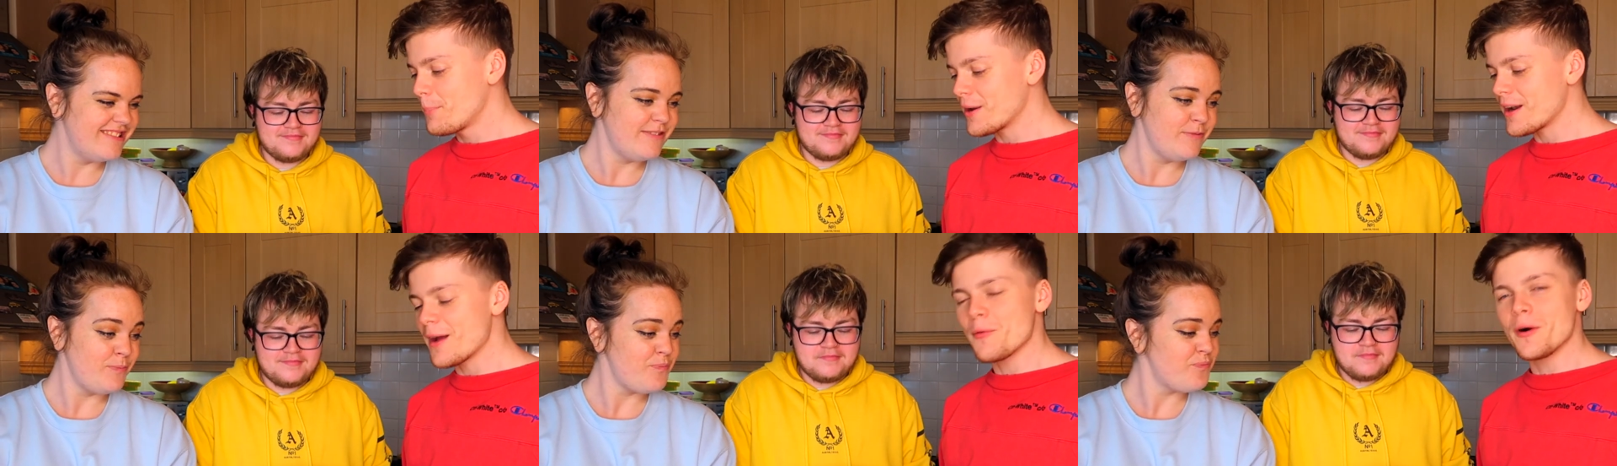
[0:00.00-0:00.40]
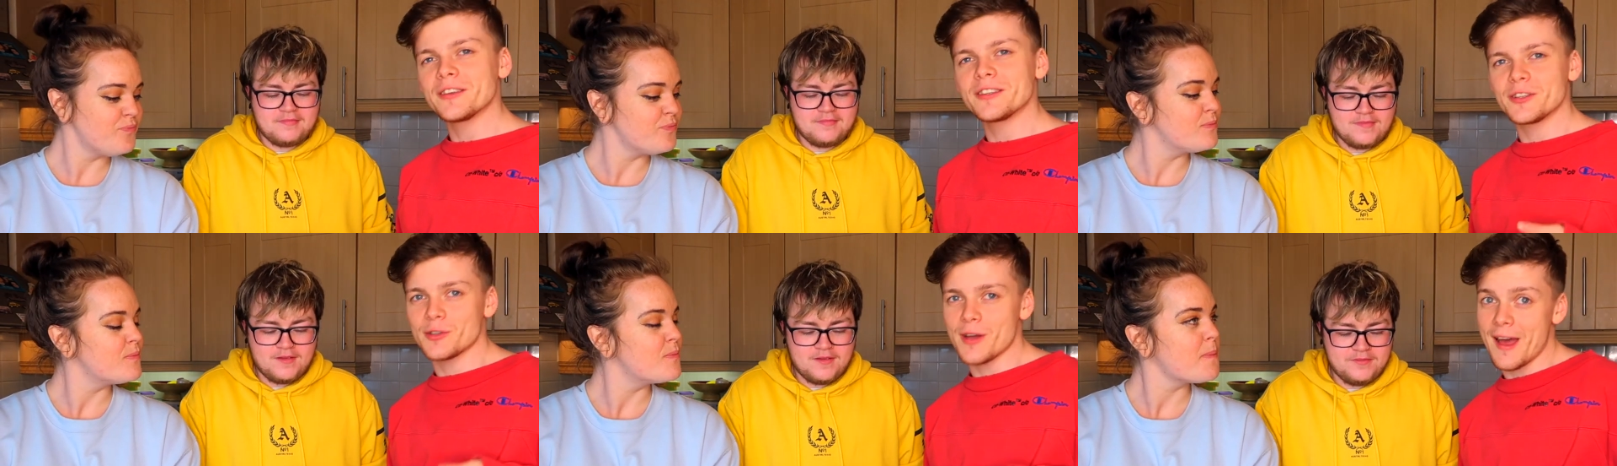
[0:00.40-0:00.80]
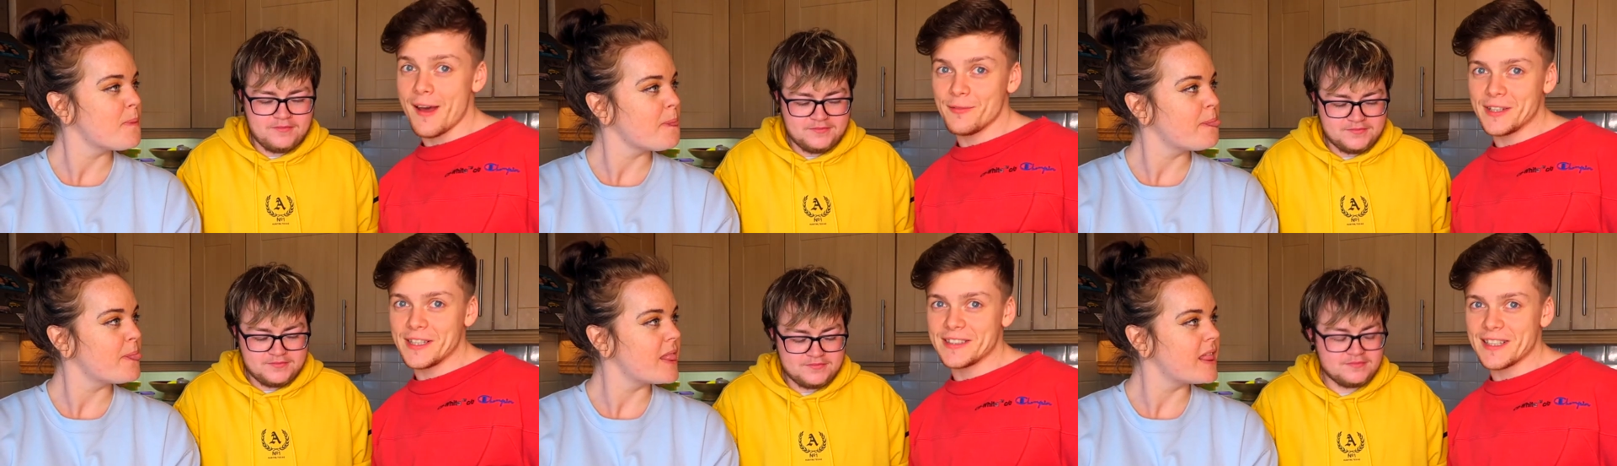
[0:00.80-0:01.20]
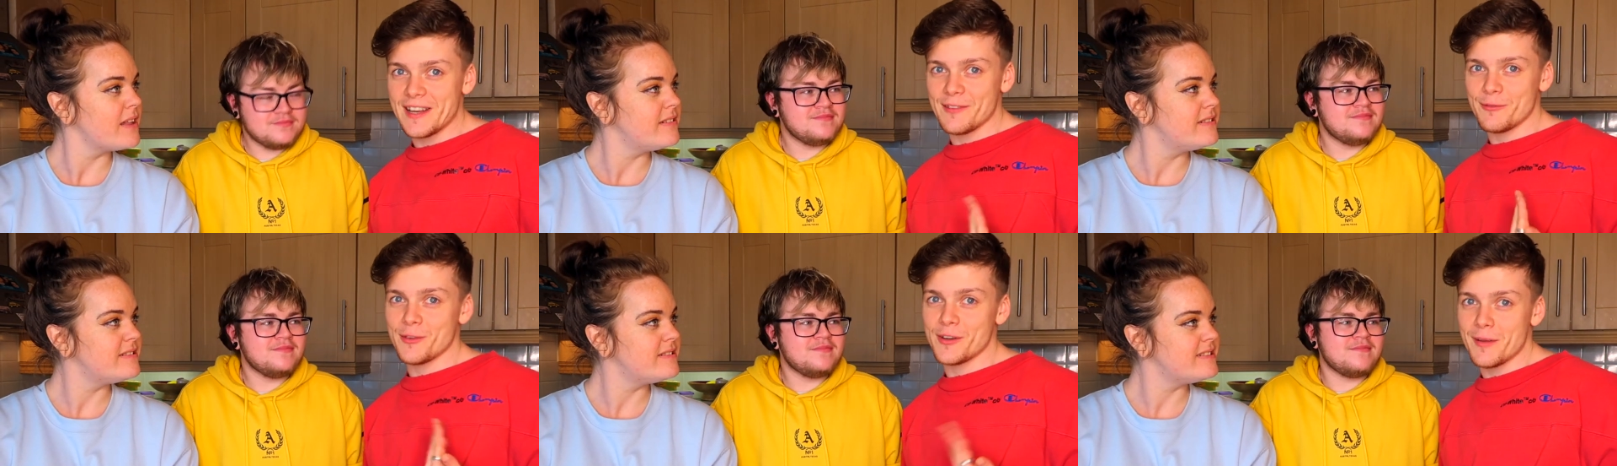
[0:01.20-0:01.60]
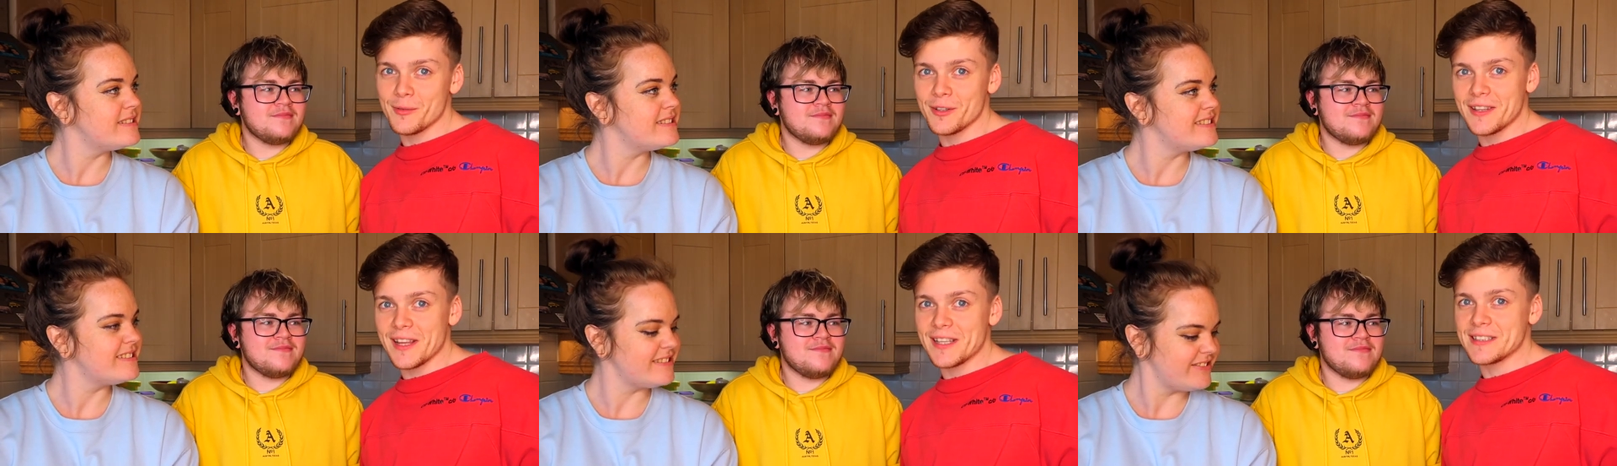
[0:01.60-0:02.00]
Speaker 1: But I wanted to have these and for
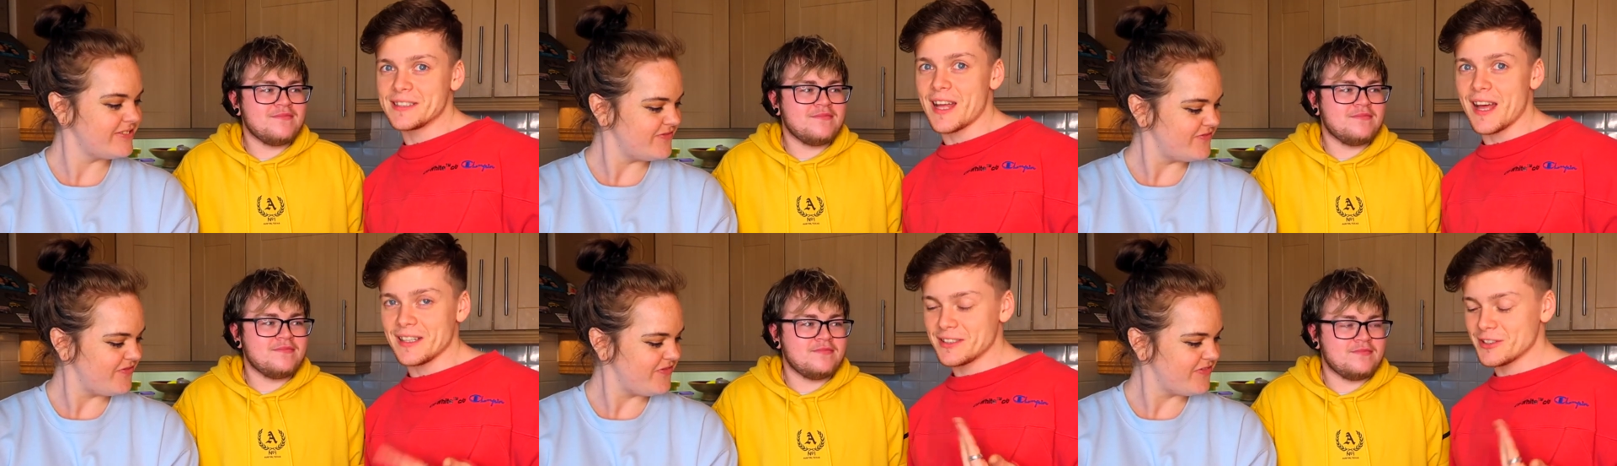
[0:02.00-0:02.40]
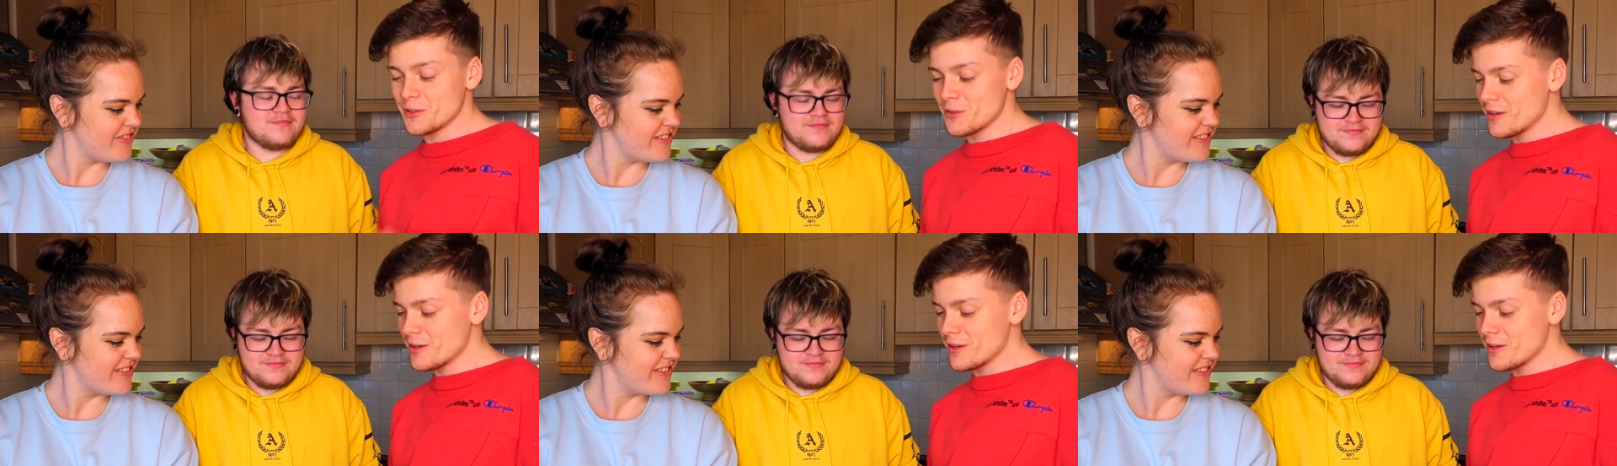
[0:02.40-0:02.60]
them to taste nice.